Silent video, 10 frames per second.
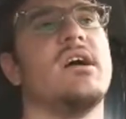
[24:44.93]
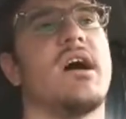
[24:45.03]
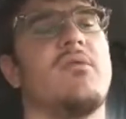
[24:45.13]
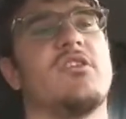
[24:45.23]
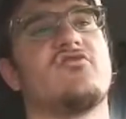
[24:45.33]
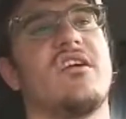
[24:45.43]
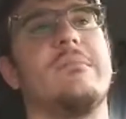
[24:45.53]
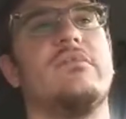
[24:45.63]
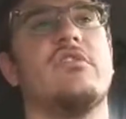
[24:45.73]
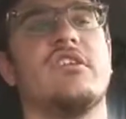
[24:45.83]
I want to try and
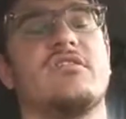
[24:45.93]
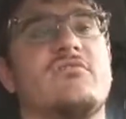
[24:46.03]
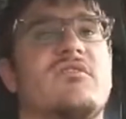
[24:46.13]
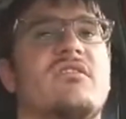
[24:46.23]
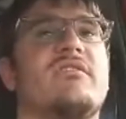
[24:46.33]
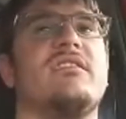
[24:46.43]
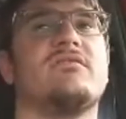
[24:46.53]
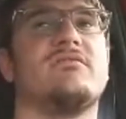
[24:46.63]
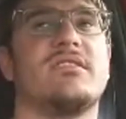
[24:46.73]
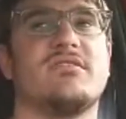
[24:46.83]
pull into the one over here so I
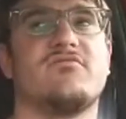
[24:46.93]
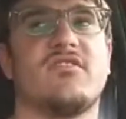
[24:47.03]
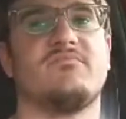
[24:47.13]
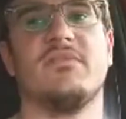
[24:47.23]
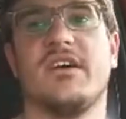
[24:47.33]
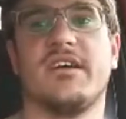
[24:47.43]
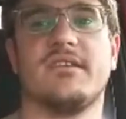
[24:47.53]
can stretch my legs.